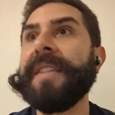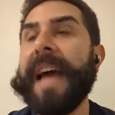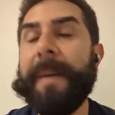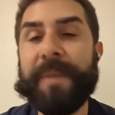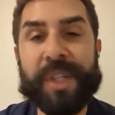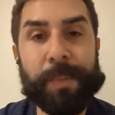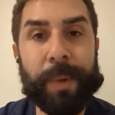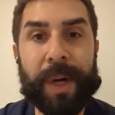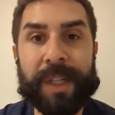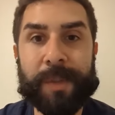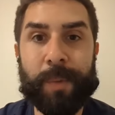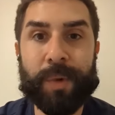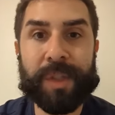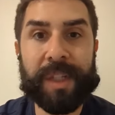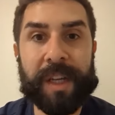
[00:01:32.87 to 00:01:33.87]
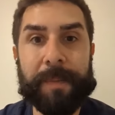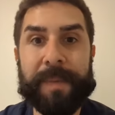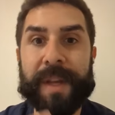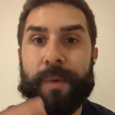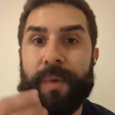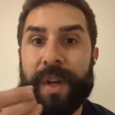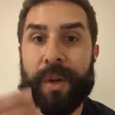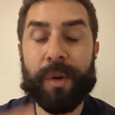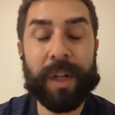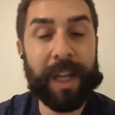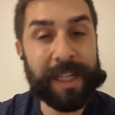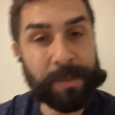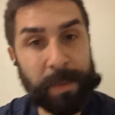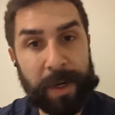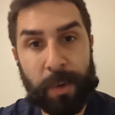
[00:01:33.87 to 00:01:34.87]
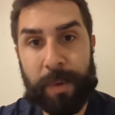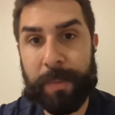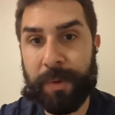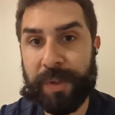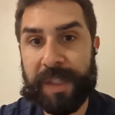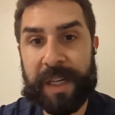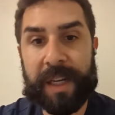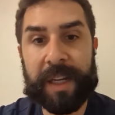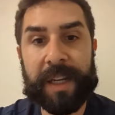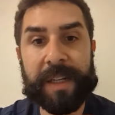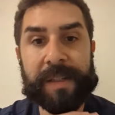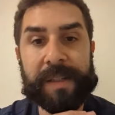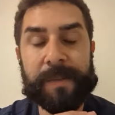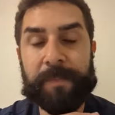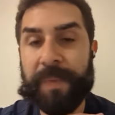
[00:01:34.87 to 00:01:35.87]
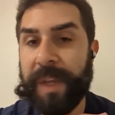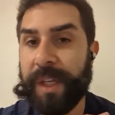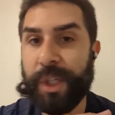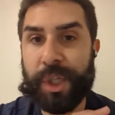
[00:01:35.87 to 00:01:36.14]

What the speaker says: Damaged passports can be reutilized by criminal syndicates.